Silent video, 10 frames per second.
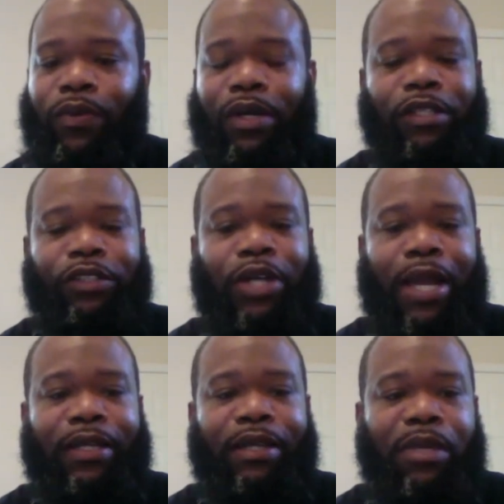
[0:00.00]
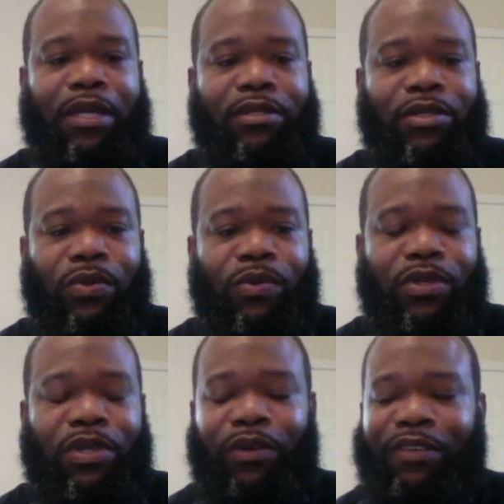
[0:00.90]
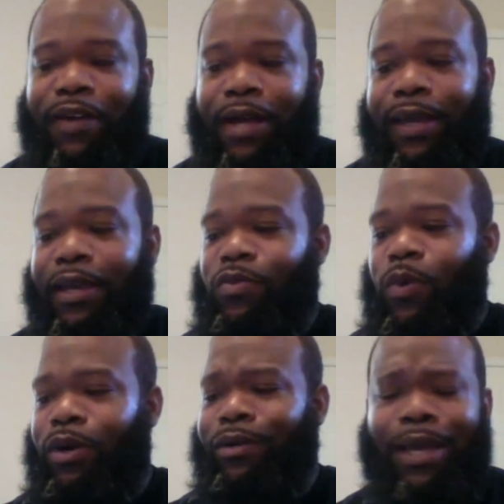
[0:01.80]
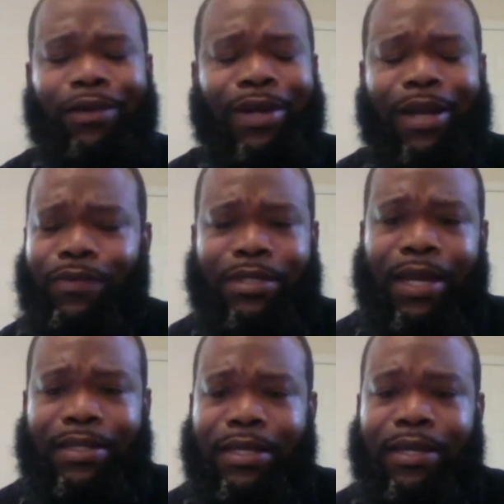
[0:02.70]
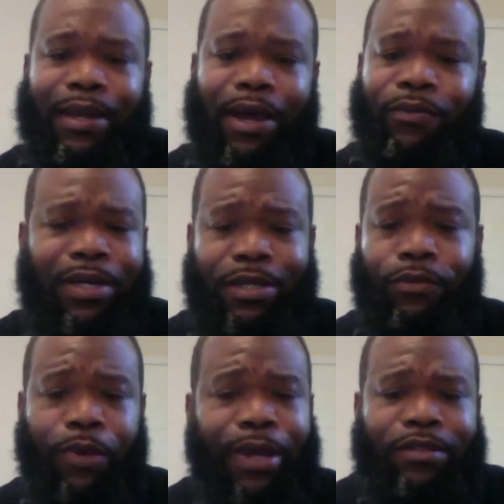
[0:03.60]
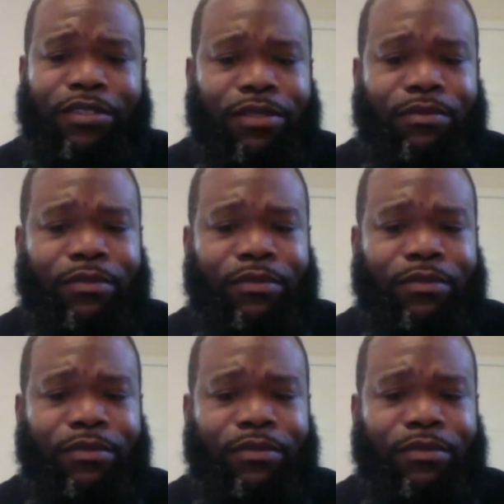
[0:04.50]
attracted me to, the finance world. Like when I was 19, I wasn't rich.